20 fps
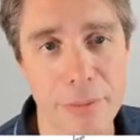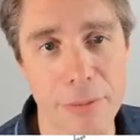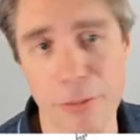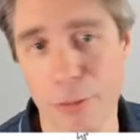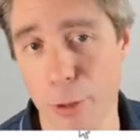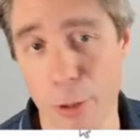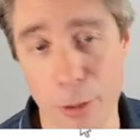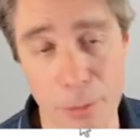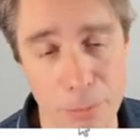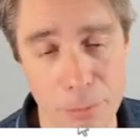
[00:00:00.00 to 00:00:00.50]

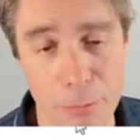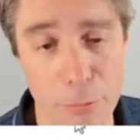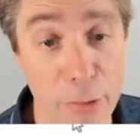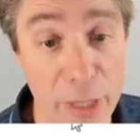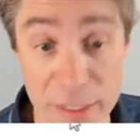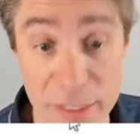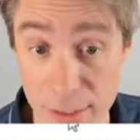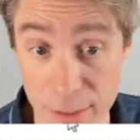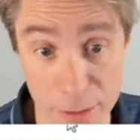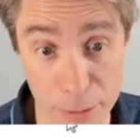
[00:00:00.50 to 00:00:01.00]
for
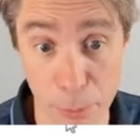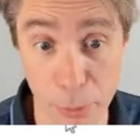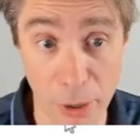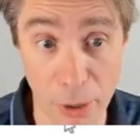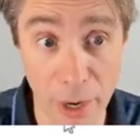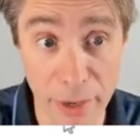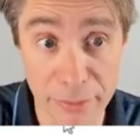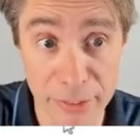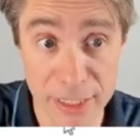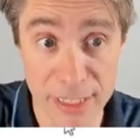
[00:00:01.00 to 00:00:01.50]
reasons of
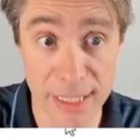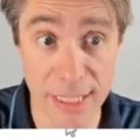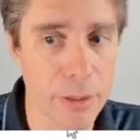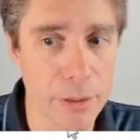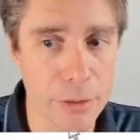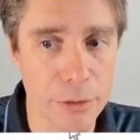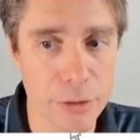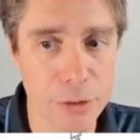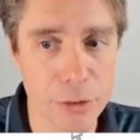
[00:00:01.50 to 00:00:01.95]
privacy.